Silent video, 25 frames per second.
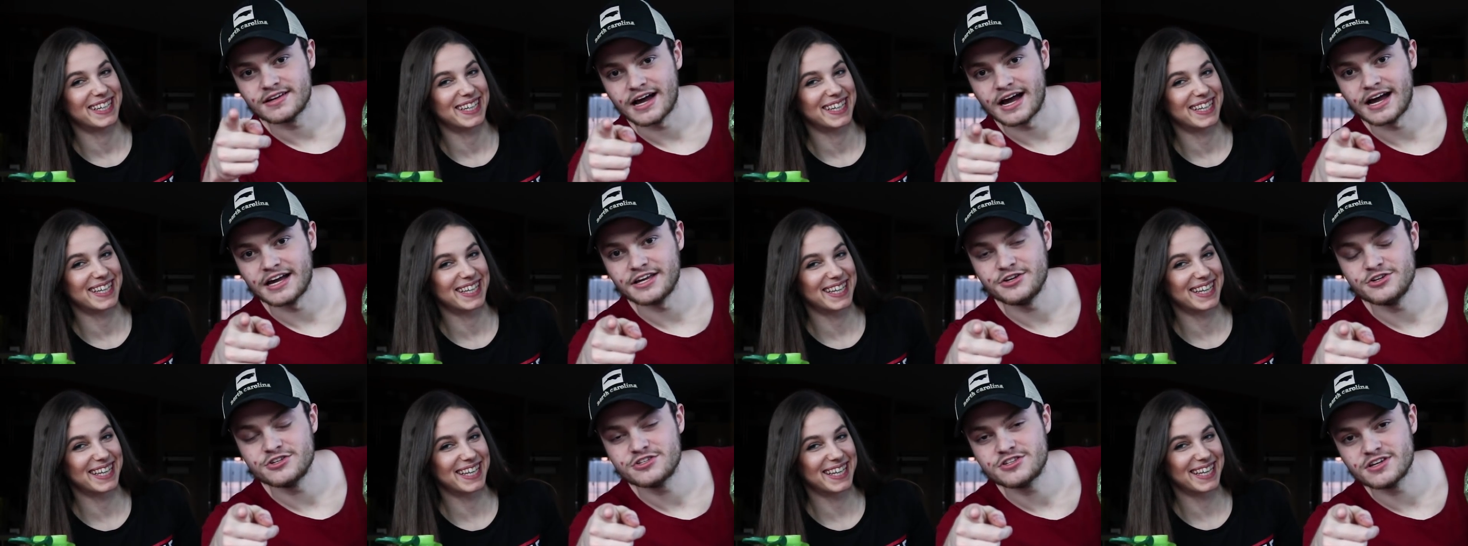
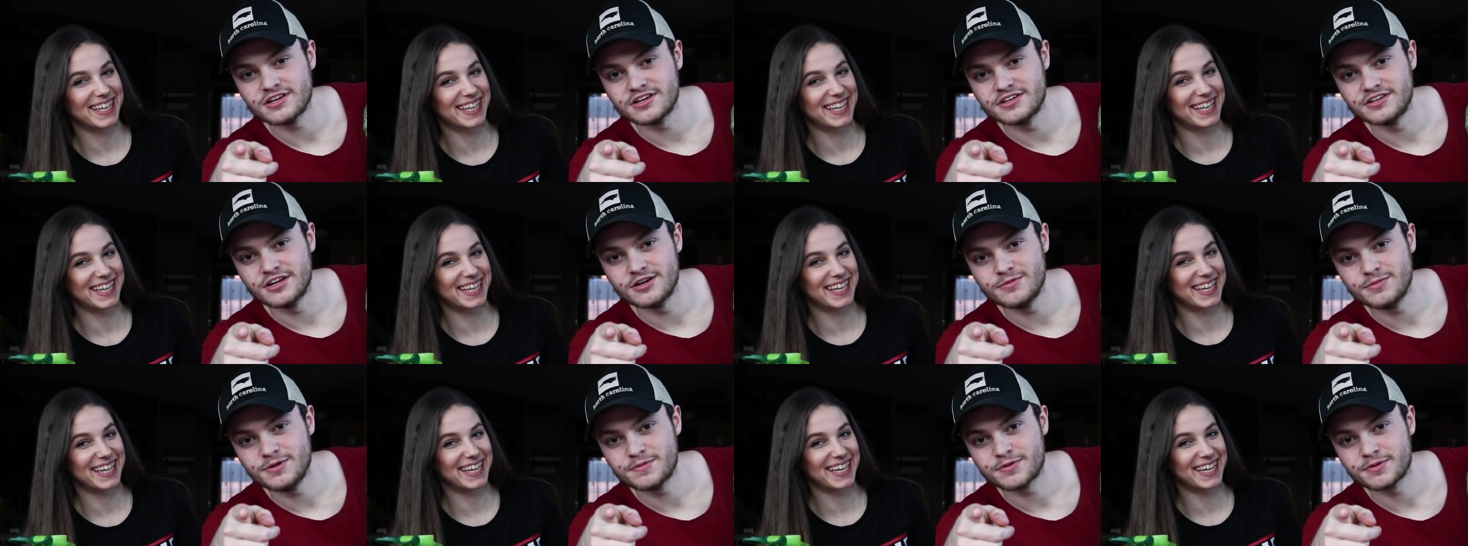Speaker 1: I used
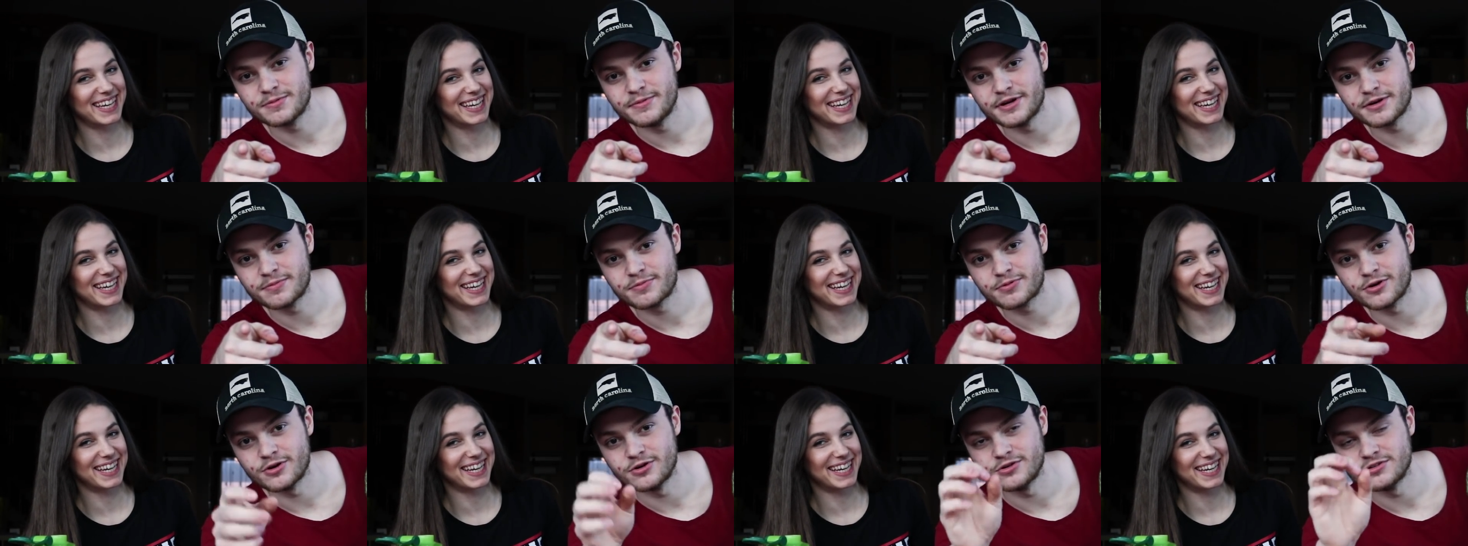Adobe
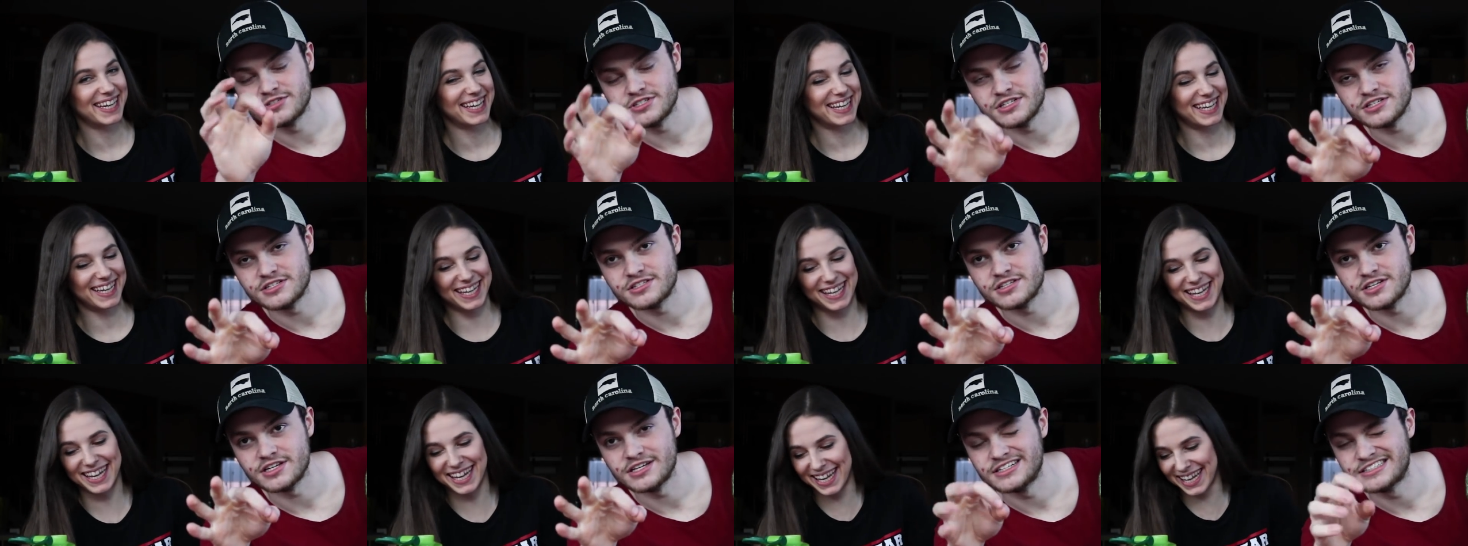Premiere Pro
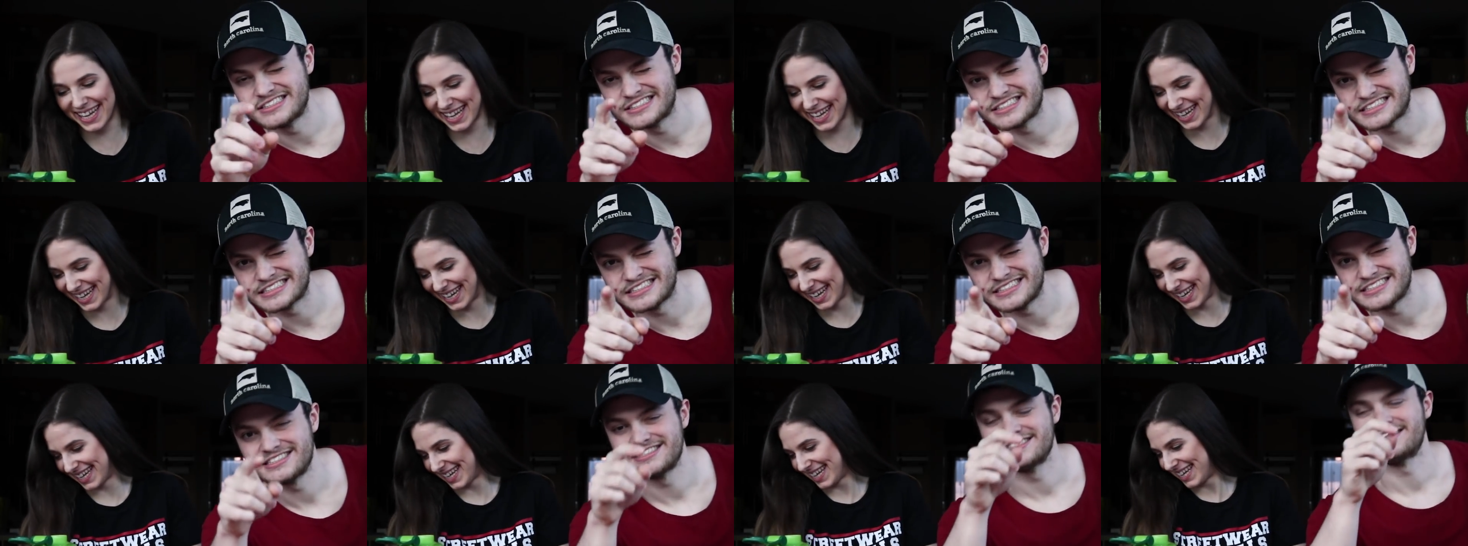CC.